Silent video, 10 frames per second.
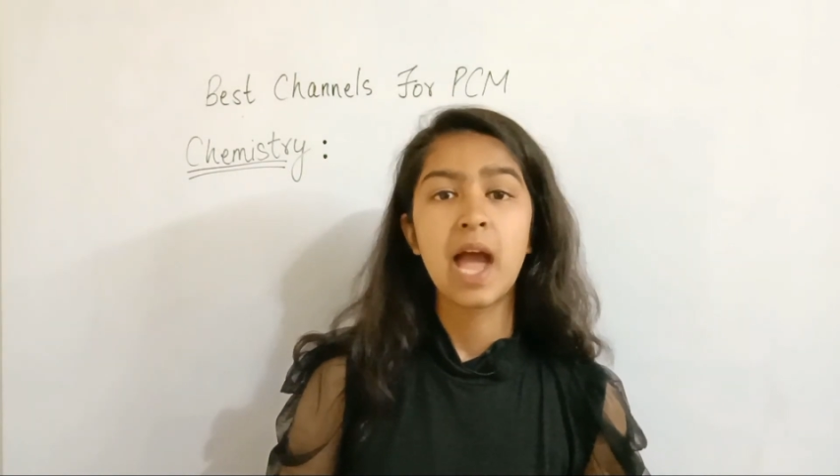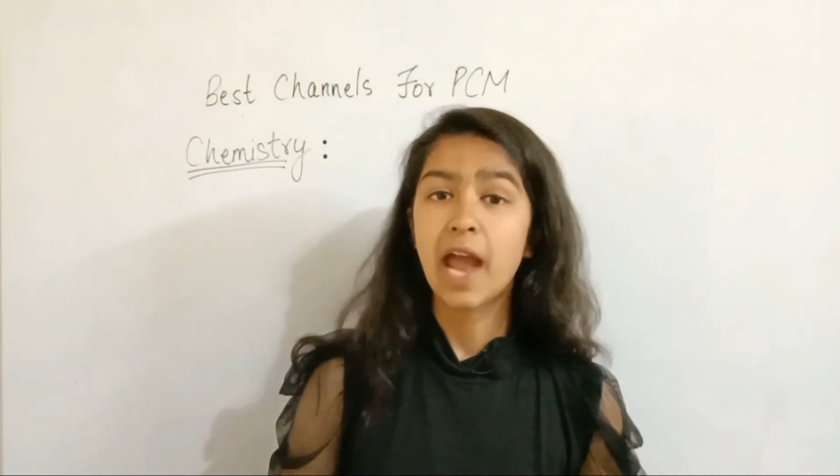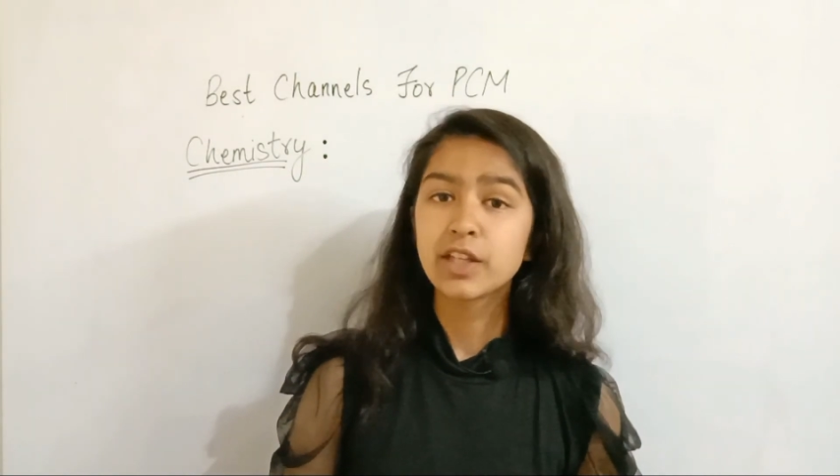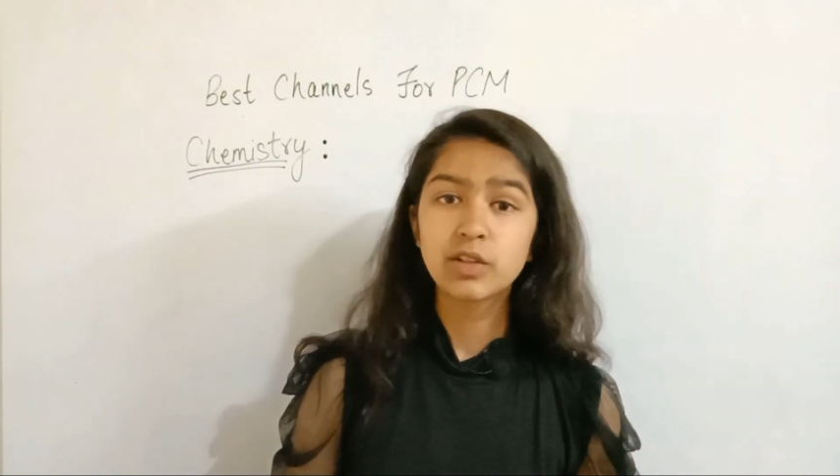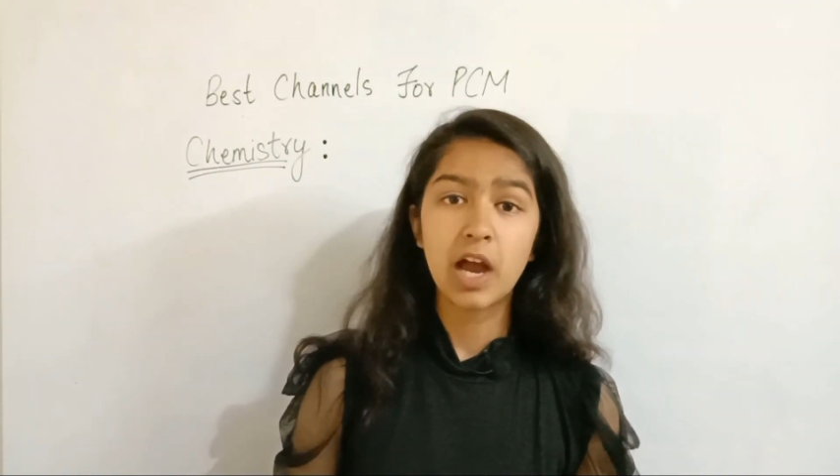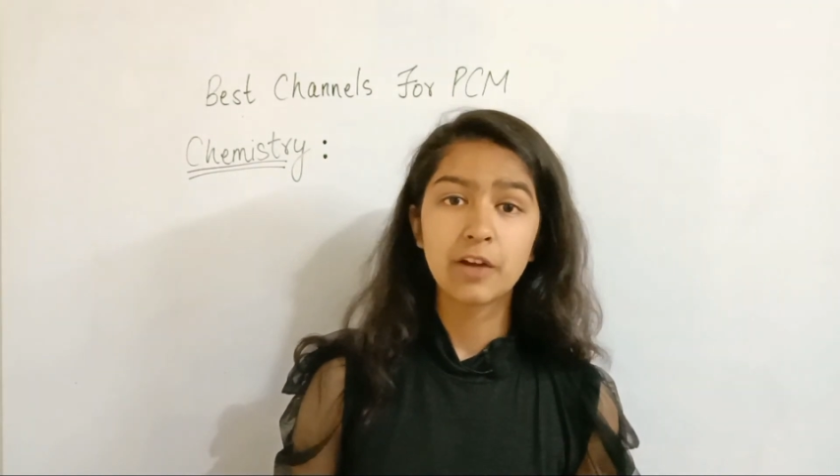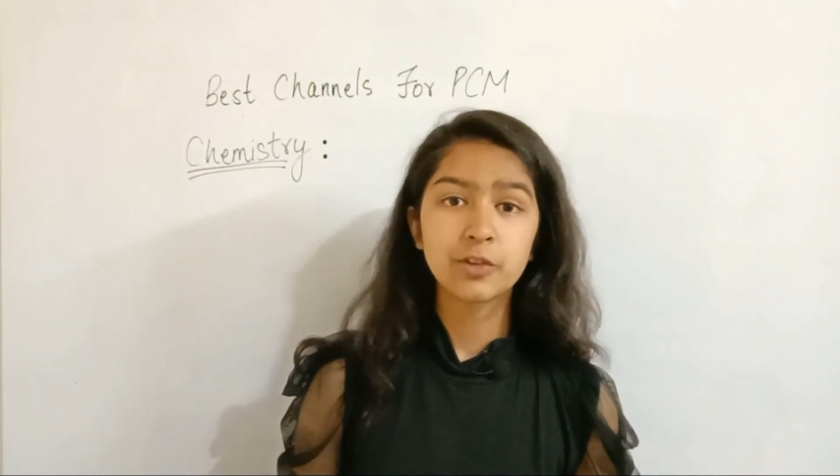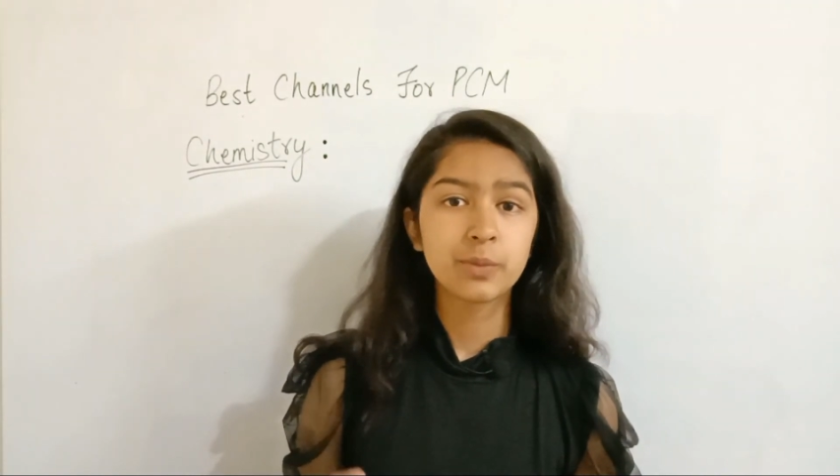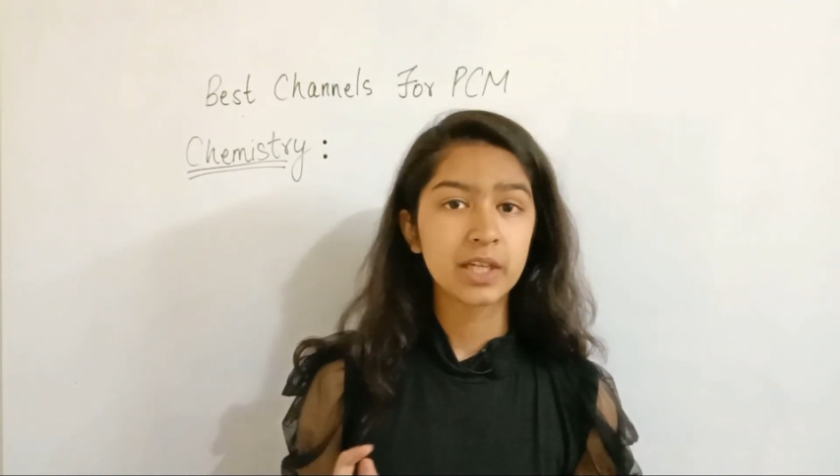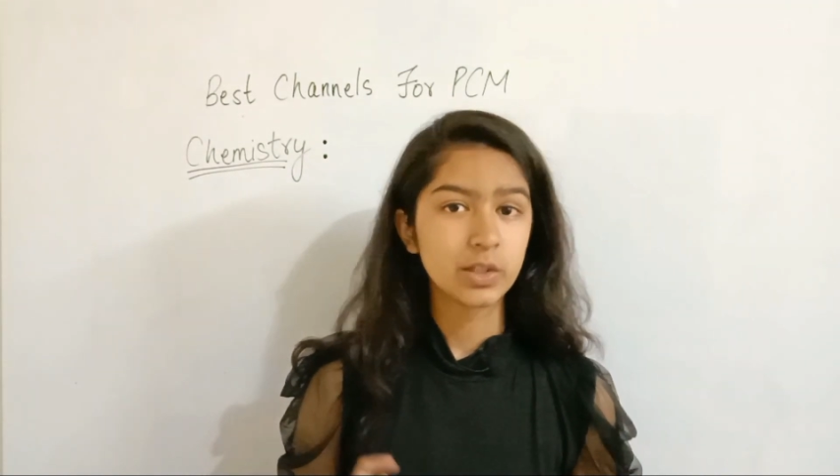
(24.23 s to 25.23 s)
and you
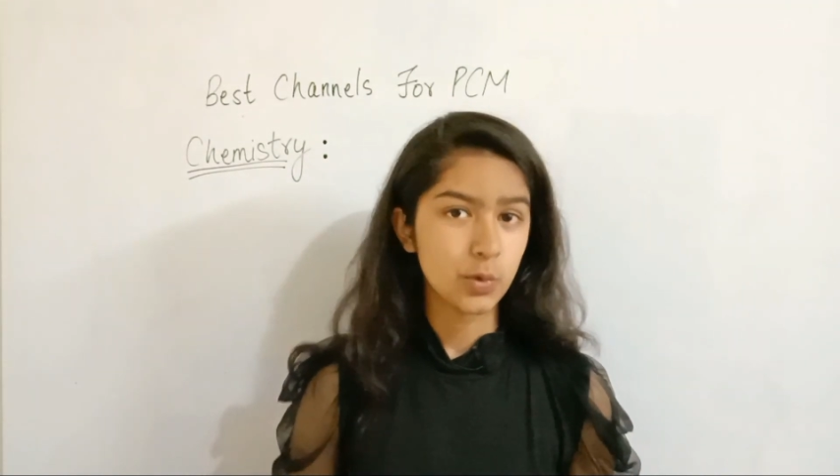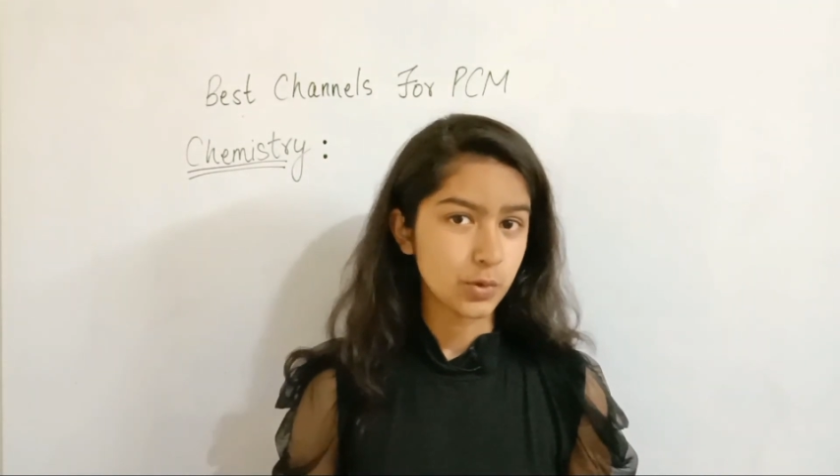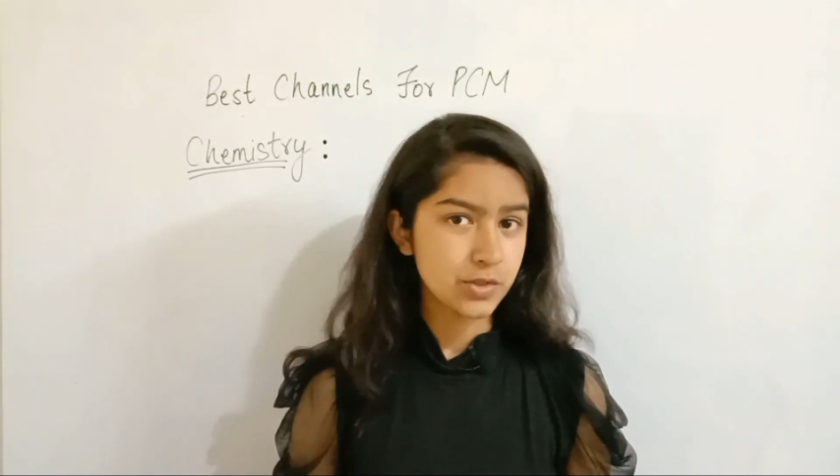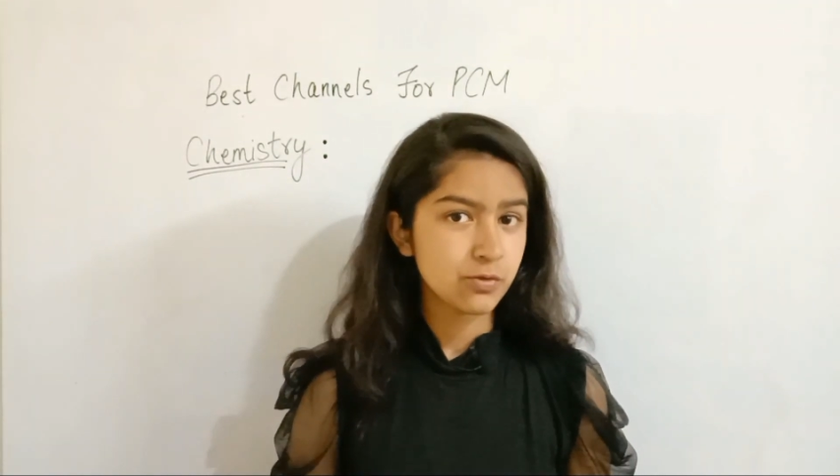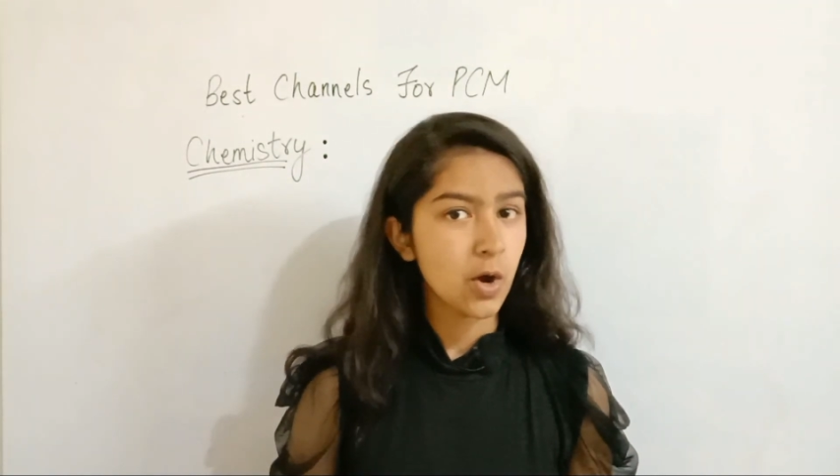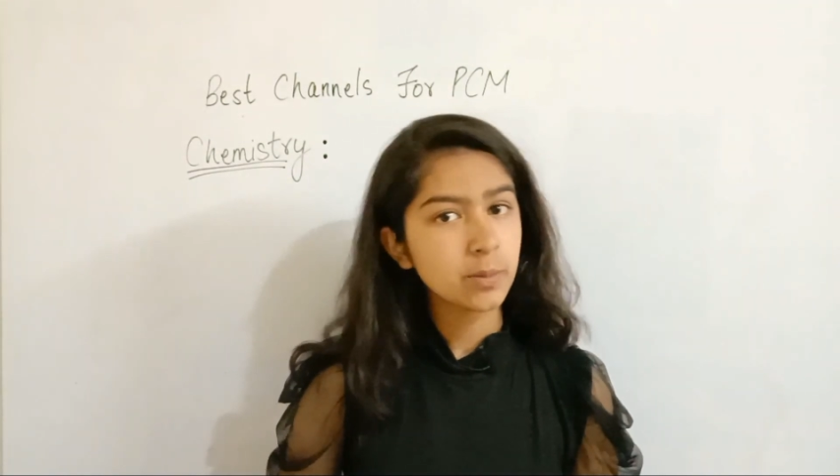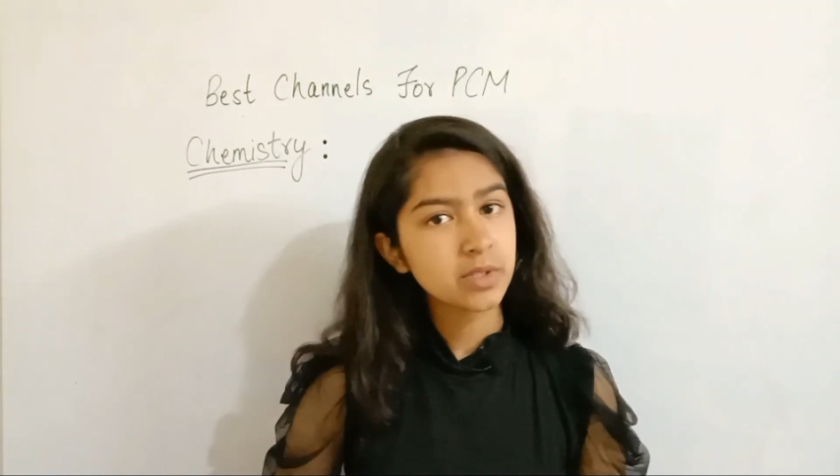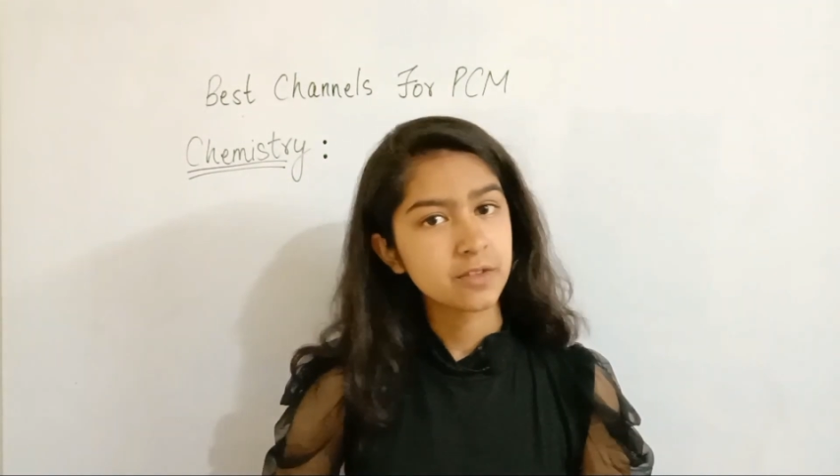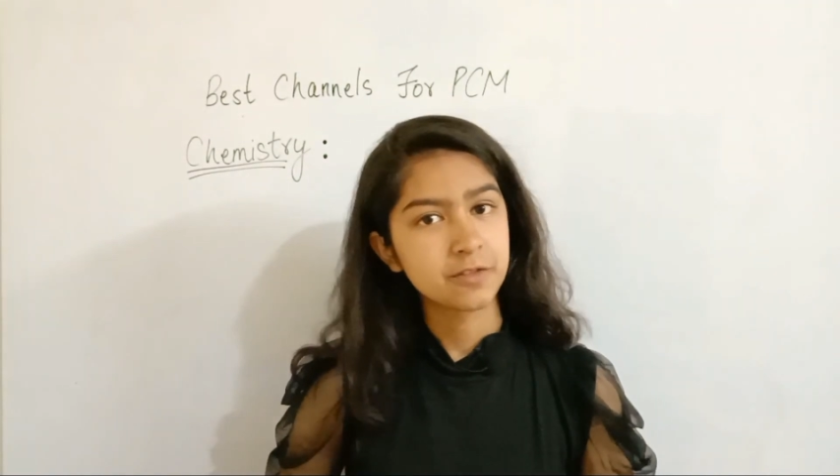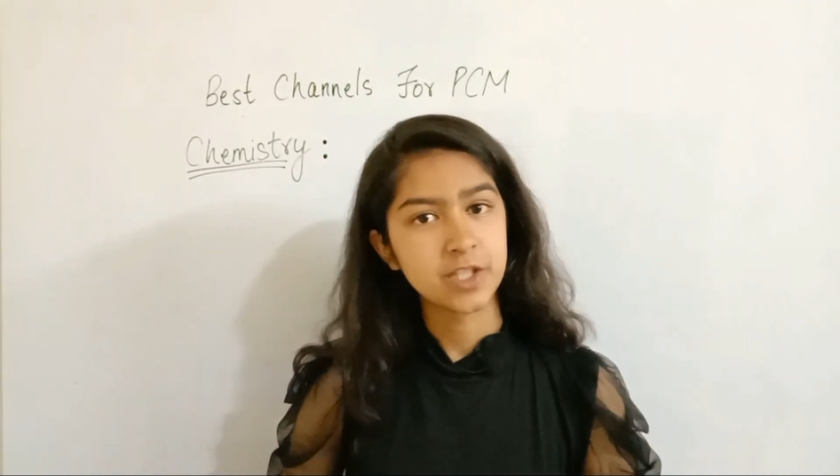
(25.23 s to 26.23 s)
have to make notes from
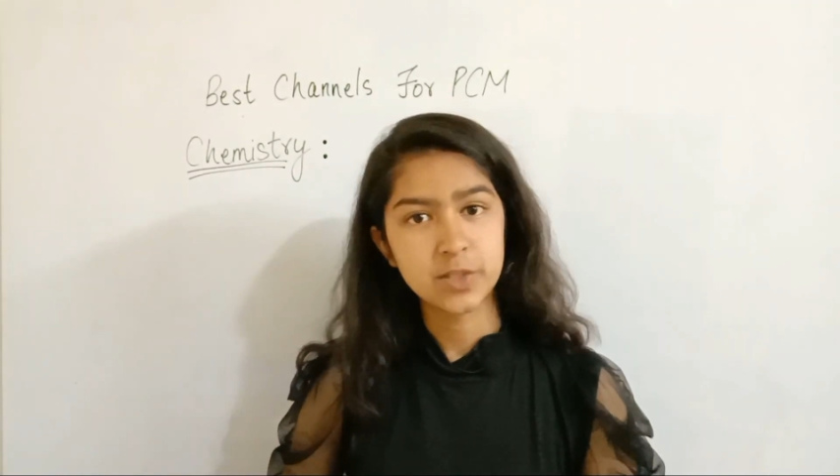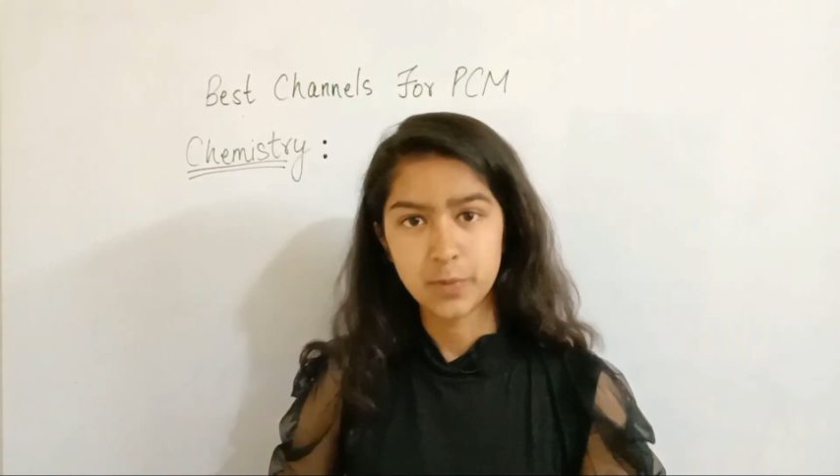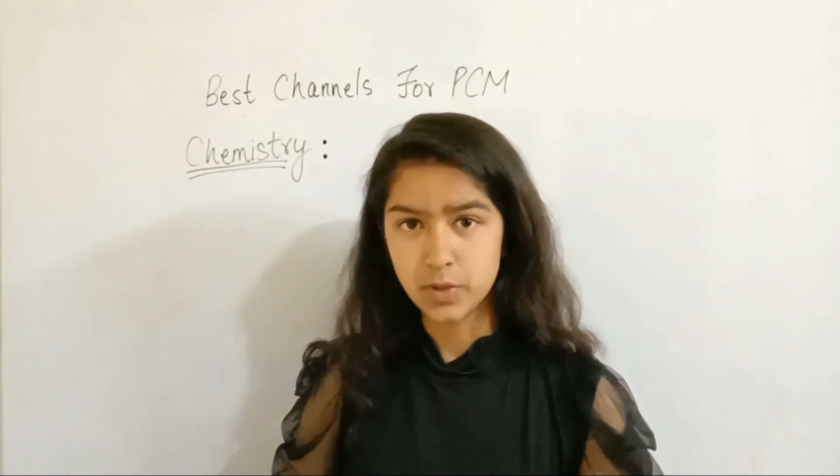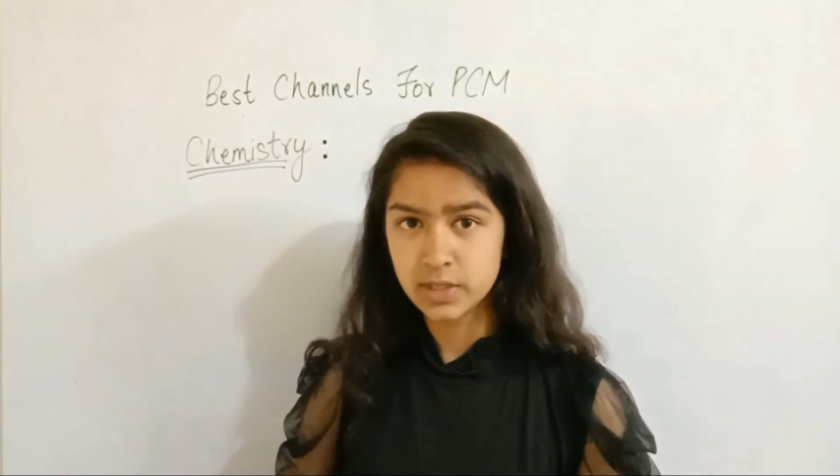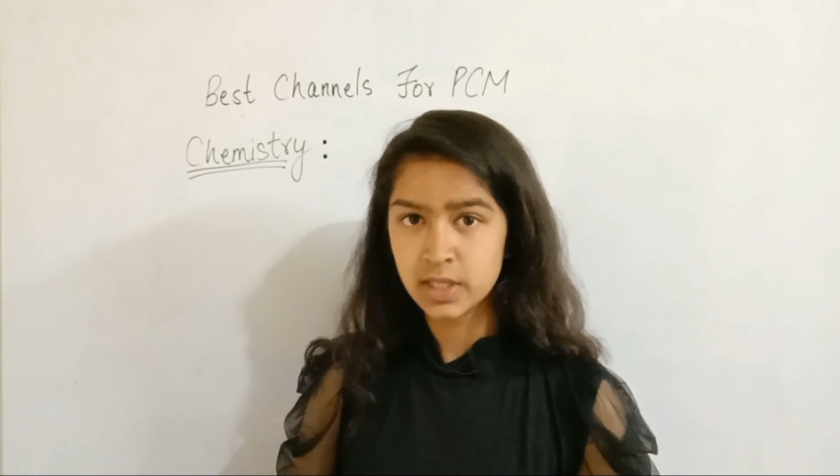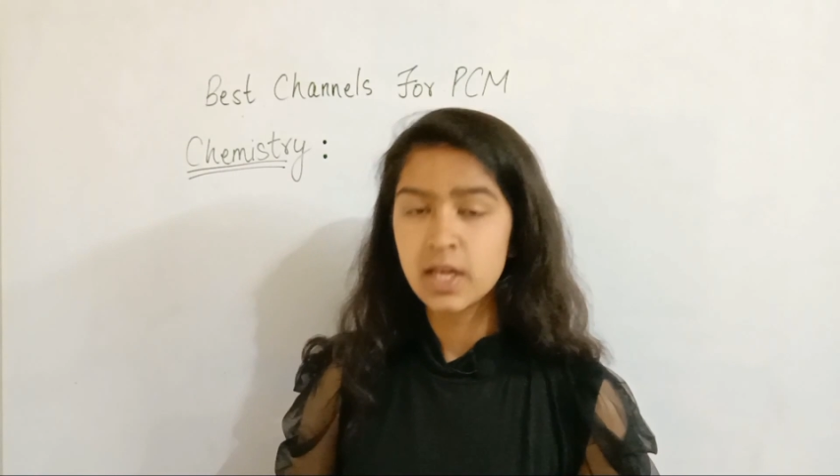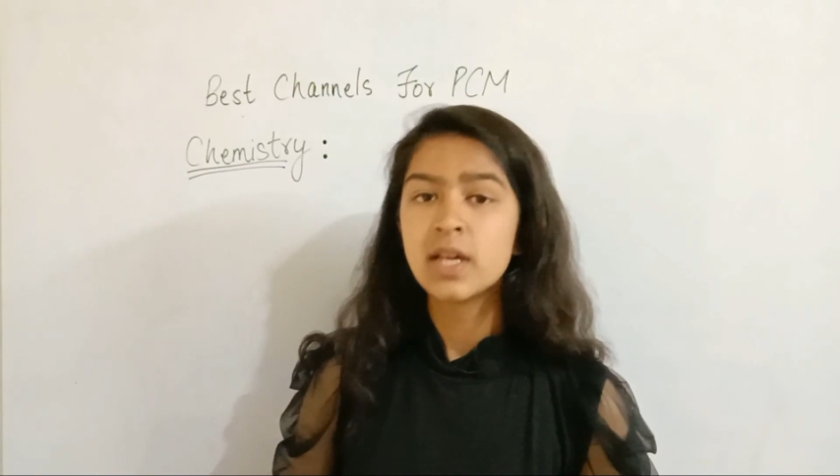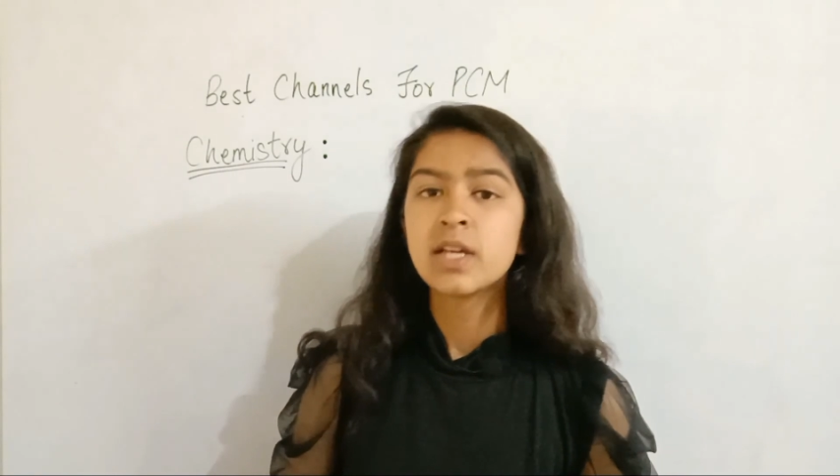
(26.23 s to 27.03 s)
the reference books.